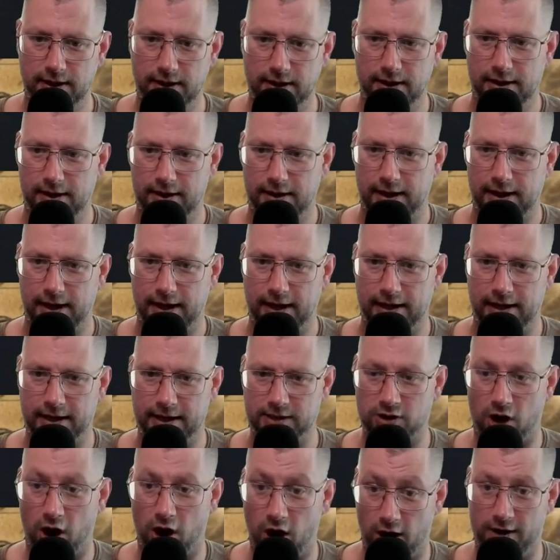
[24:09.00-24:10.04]
and it's
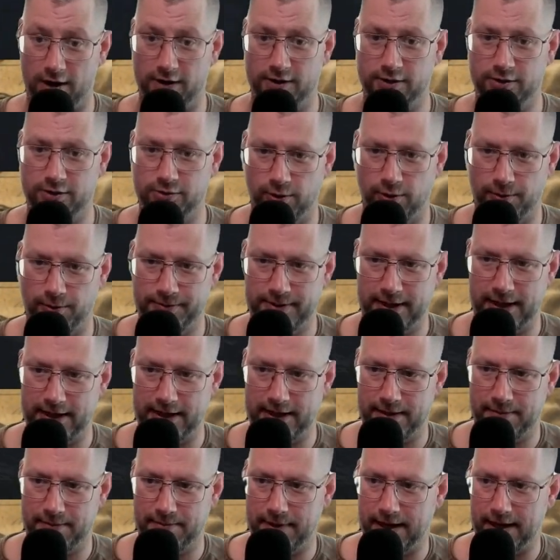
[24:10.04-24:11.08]
hard to obtain them
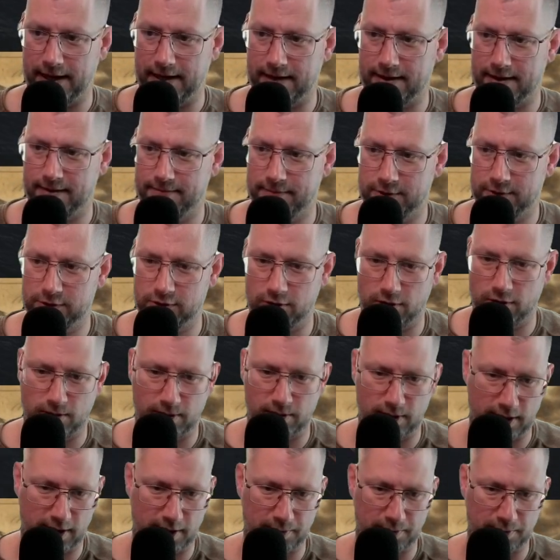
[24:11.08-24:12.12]
back. So
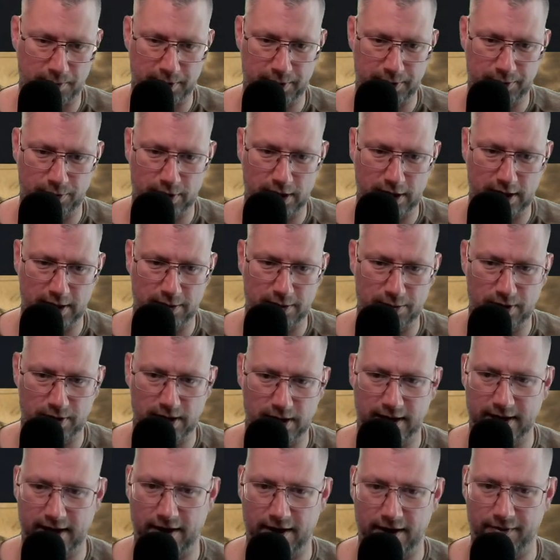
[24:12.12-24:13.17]
be really, really
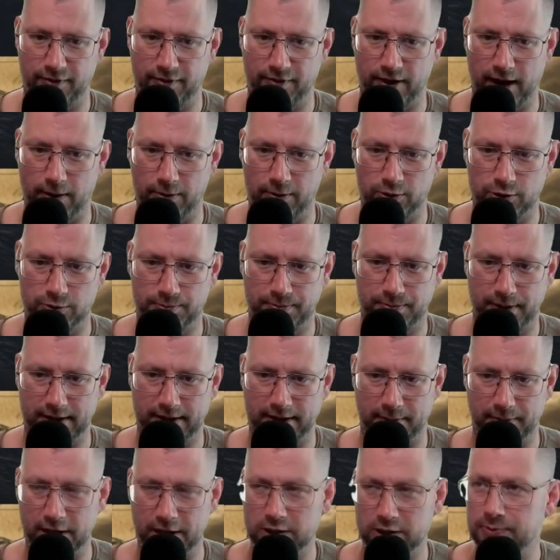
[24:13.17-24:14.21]
careful how you spend them.
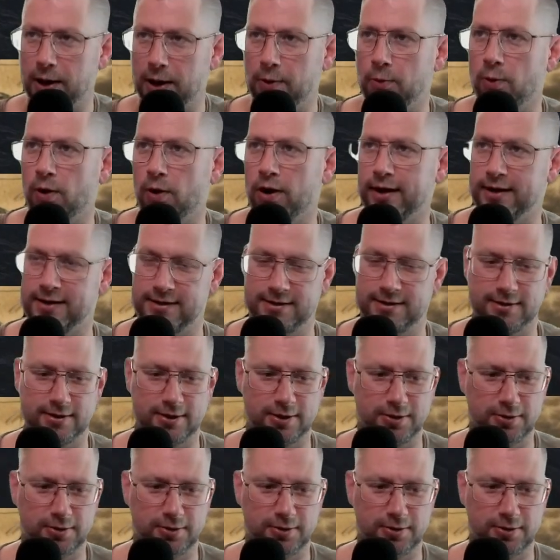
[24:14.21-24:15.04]
That's my warning to you.